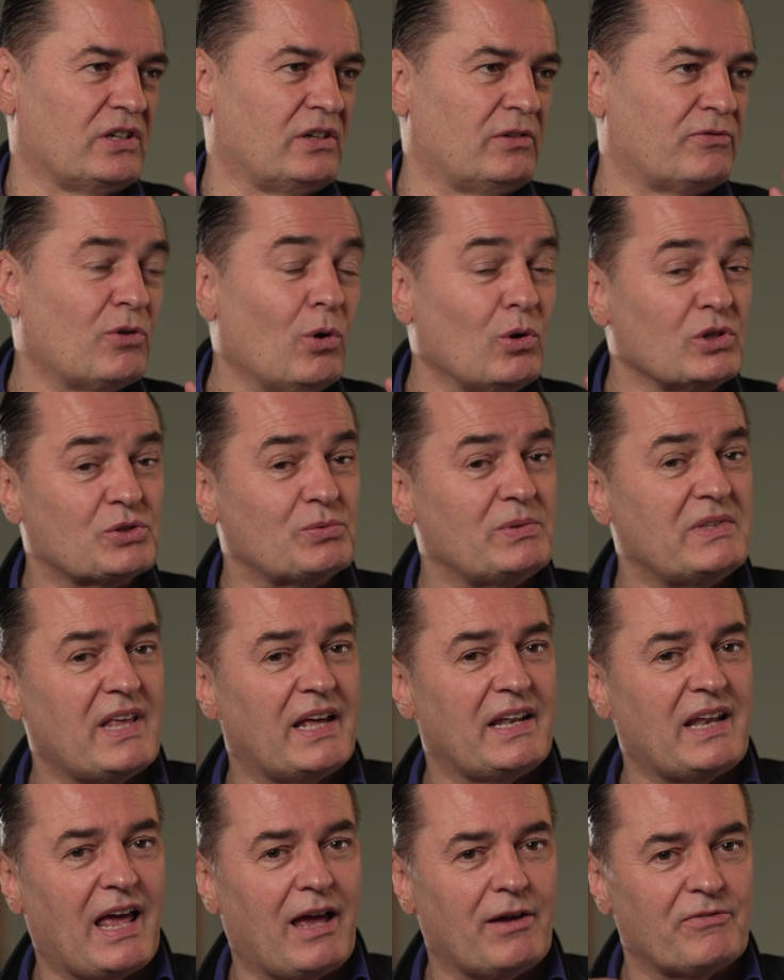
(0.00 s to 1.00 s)
Of course, we
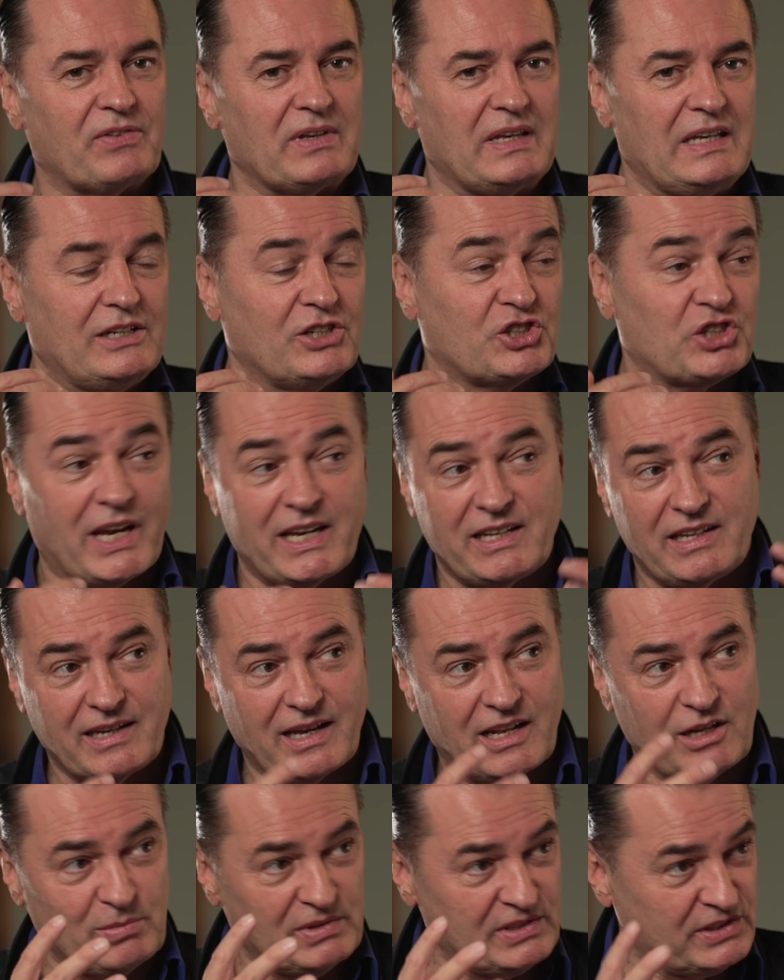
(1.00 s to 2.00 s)
then have shading
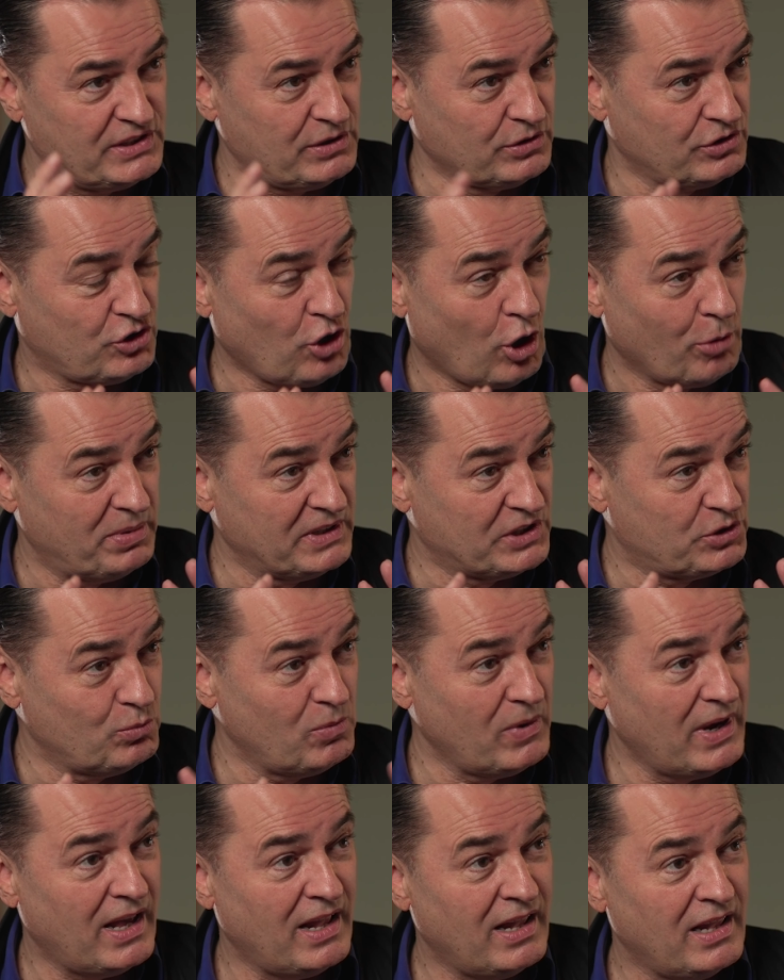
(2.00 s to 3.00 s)
elements on top as
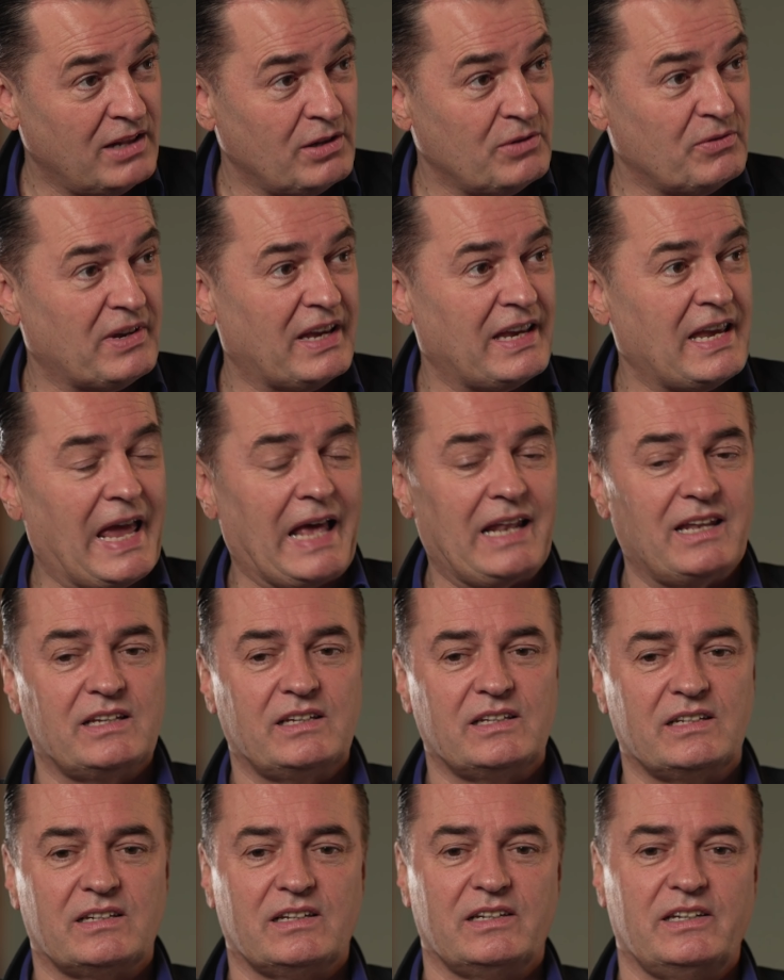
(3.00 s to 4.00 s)
well, very
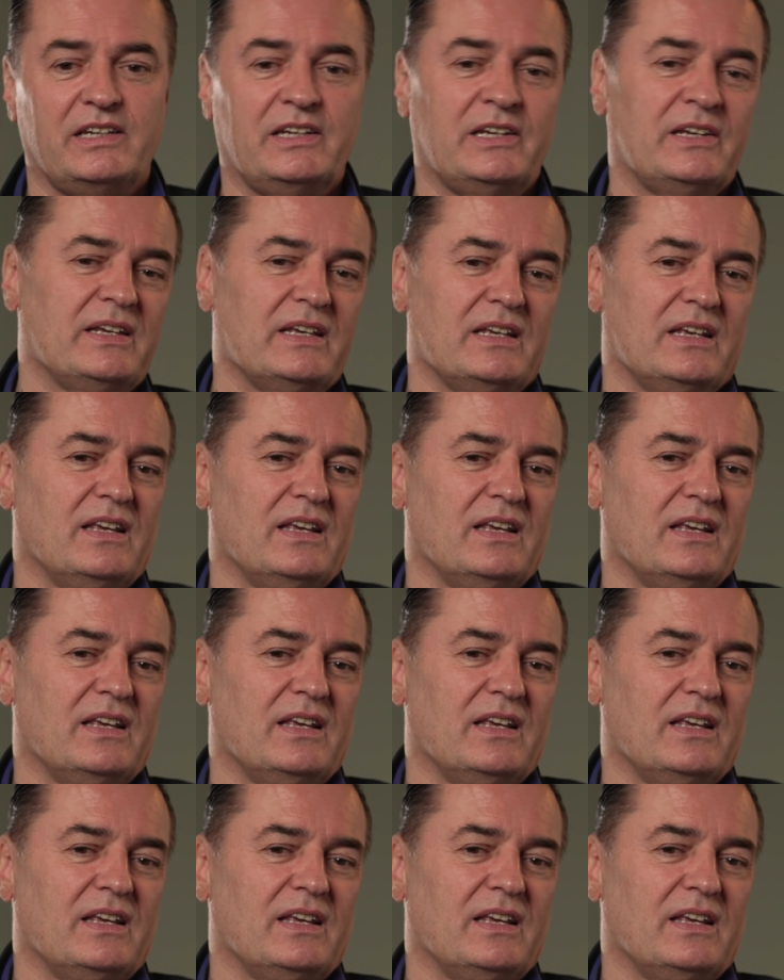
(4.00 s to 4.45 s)
elegantly.